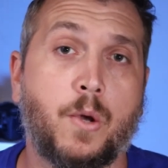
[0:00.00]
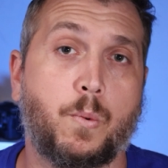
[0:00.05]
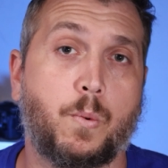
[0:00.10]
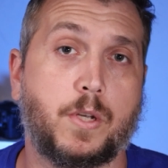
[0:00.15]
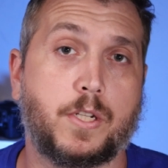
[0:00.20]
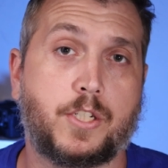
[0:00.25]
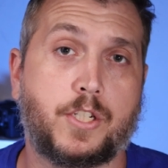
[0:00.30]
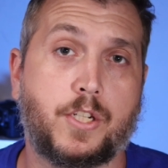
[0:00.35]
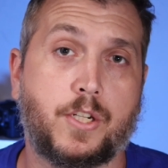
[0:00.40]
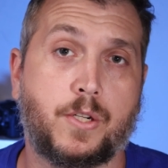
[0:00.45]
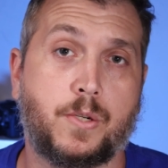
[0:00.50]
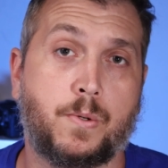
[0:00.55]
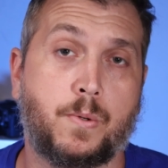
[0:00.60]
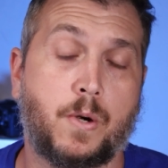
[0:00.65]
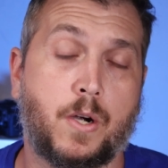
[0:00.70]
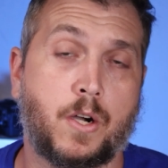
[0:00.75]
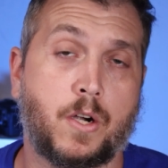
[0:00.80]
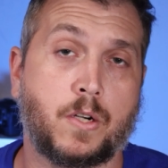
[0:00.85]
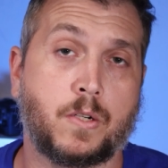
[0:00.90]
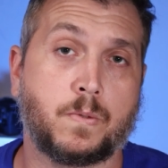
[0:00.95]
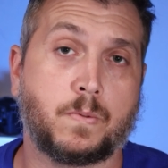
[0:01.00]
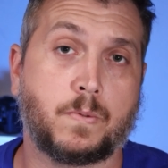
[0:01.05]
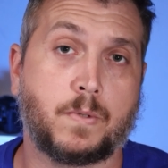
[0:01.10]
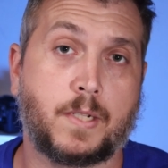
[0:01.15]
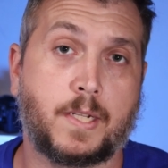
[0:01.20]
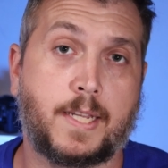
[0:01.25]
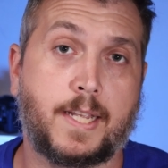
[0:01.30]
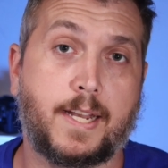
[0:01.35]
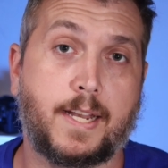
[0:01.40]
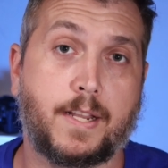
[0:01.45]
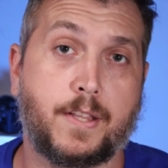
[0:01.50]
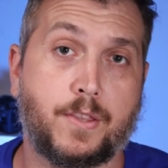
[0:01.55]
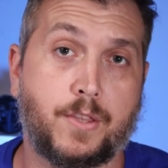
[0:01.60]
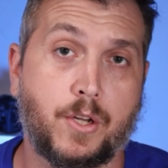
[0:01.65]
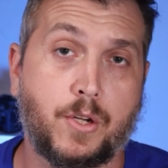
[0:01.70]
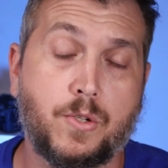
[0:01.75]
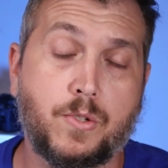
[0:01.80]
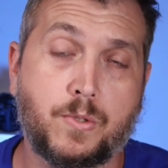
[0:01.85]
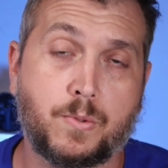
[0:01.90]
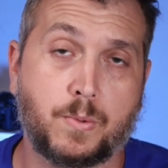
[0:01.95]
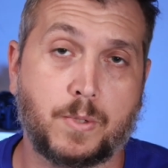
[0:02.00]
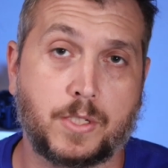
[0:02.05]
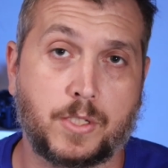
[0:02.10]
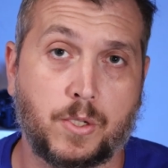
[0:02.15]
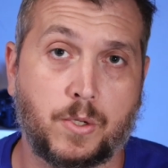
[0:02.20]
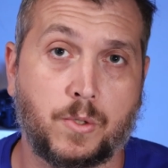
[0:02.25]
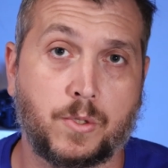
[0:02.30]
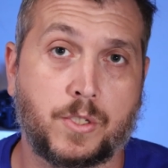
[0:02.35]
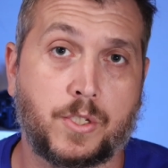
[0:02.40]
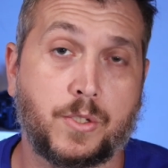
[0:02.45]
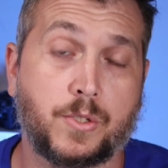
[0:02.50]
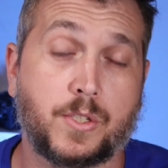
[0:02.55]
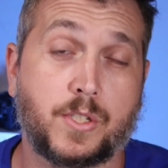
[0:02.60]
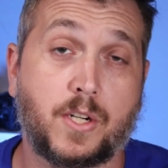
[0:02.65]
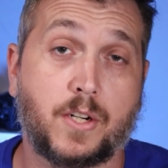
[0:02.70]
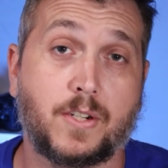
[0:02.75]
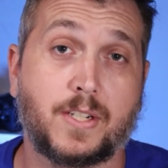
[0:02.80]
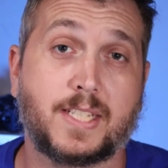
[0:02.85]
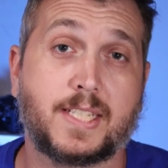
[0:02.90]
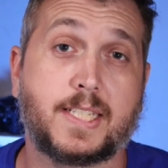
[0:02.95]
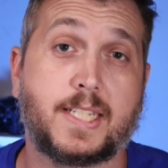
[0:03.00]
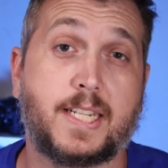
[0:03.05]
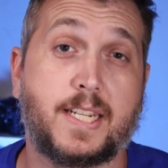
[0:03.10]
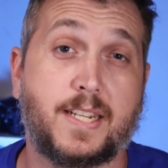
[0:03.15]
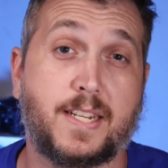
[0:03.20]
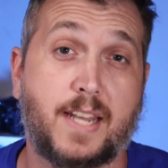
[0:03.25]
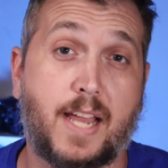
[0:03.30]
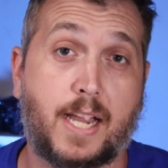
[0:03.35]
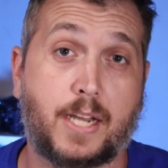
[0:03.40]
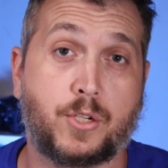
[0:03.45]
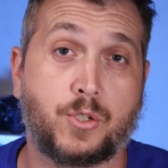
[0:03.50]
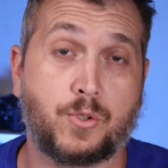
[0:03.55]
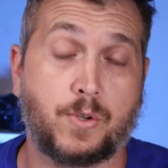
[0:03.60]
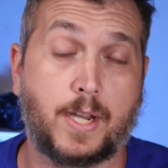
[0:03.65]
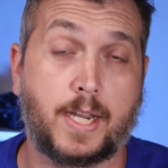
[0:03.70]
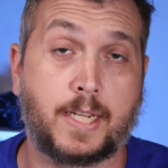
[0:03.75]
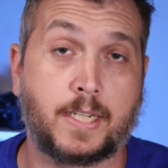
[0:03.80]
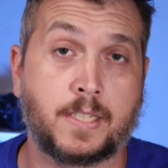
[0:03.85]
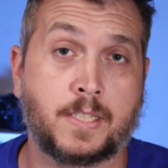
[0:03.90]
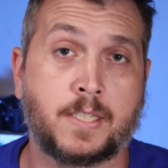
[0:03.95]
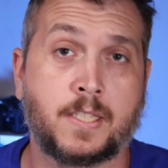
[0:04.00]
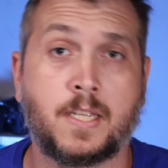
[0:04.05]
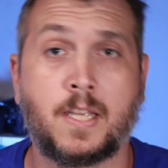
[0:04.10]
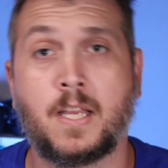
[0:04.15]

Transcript: Once you are getting those results, you'll start to see nitrates.